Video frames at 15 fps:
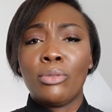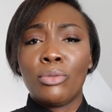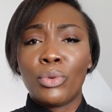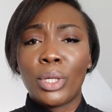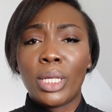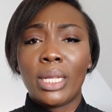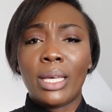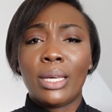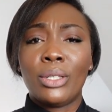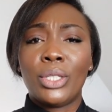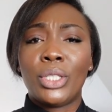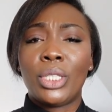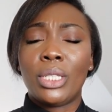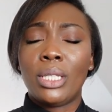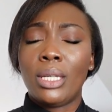green
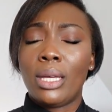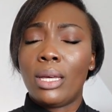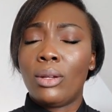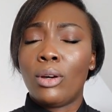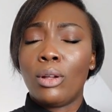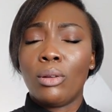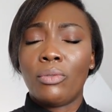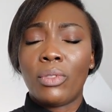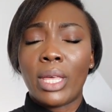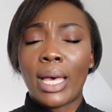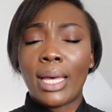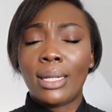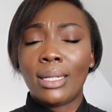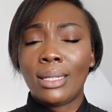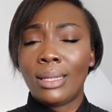energy and all of
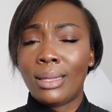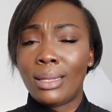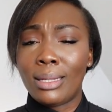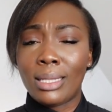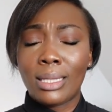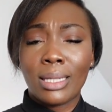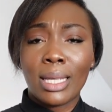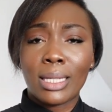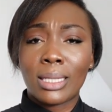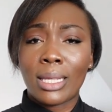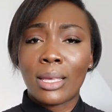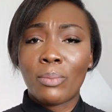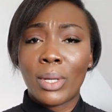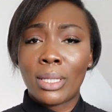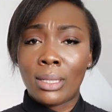that. This next
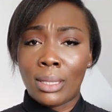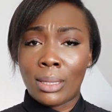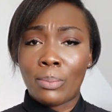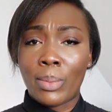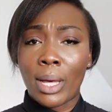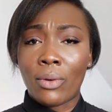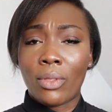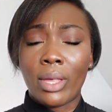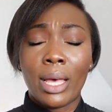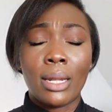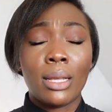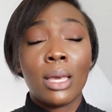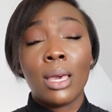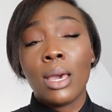segment is about that.